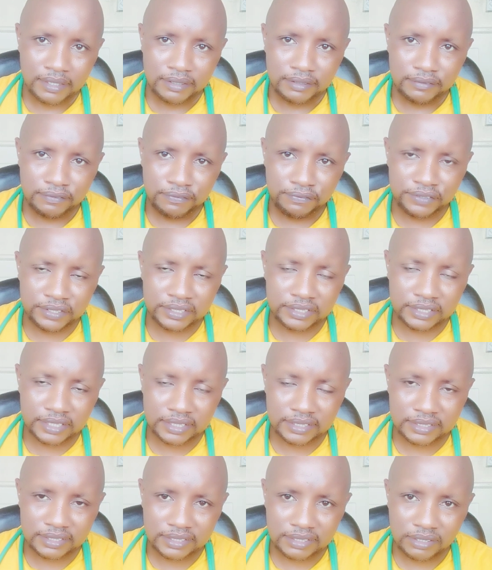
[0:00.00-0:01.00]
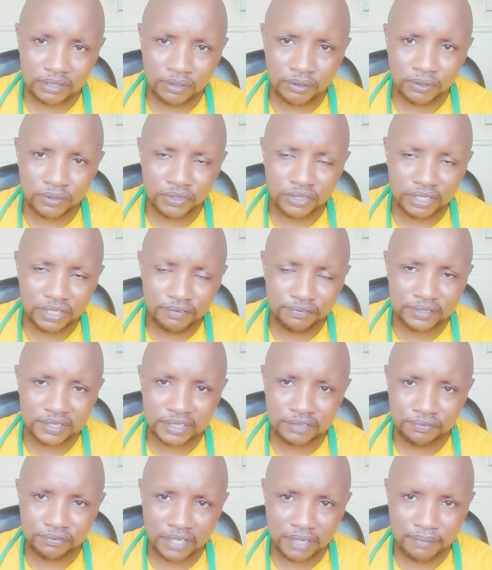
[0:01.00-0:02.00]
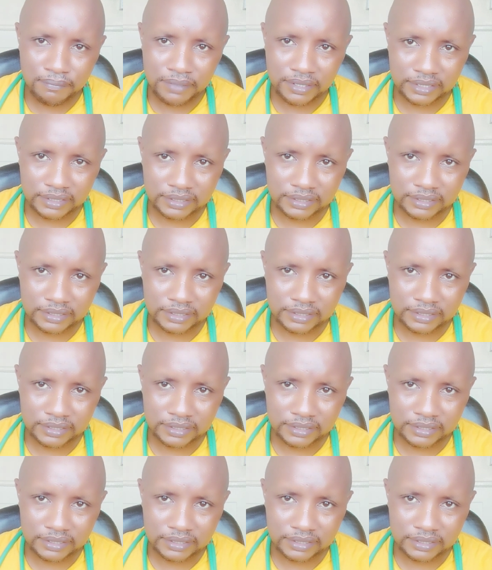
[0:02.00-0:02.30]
fishes or the fish family,